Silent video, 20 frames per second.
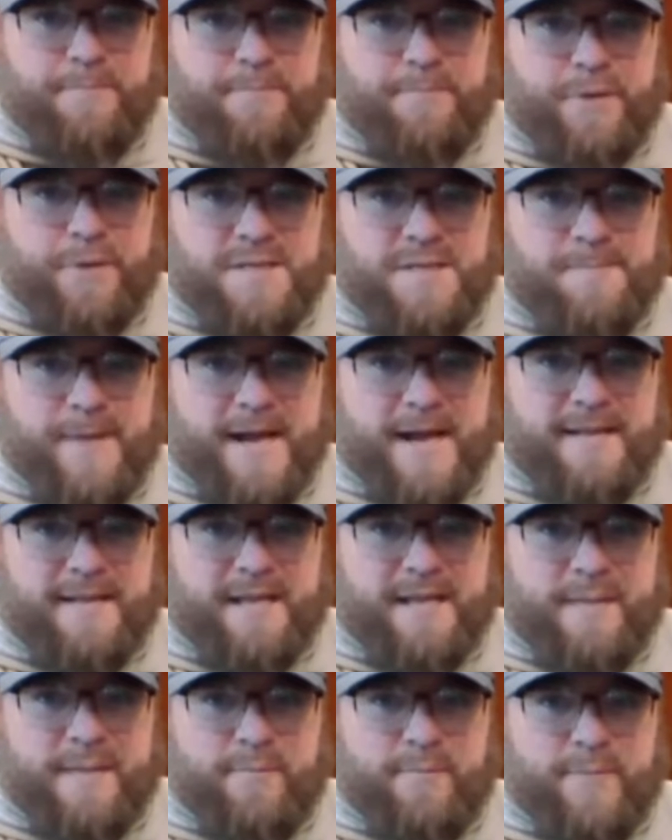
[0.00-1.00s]
brings back
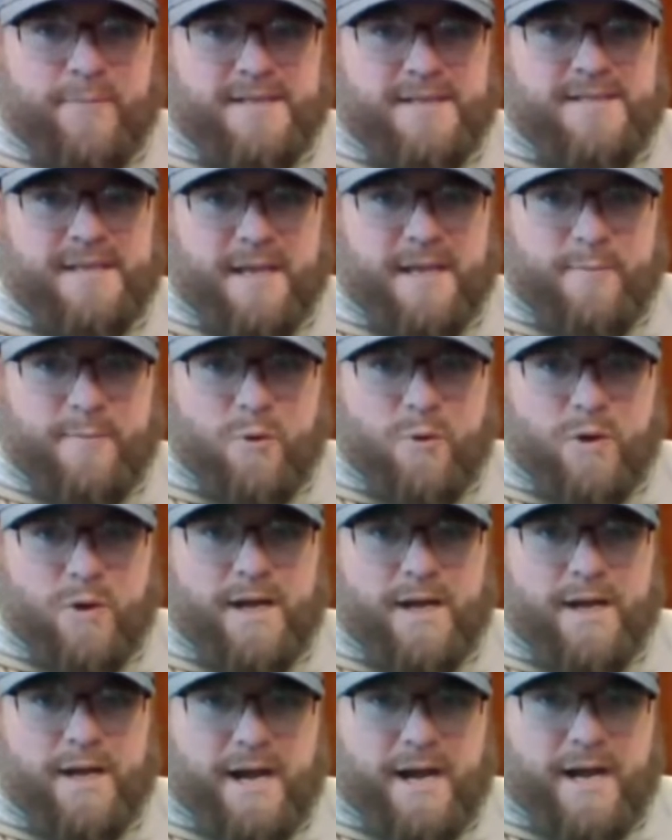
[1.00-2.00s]
makes the
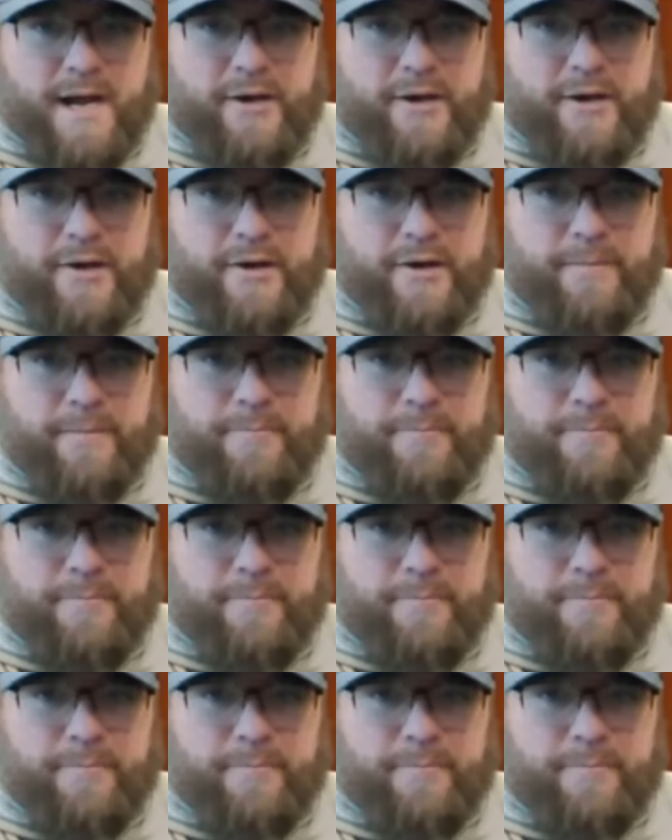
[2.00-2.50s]
MOI higher,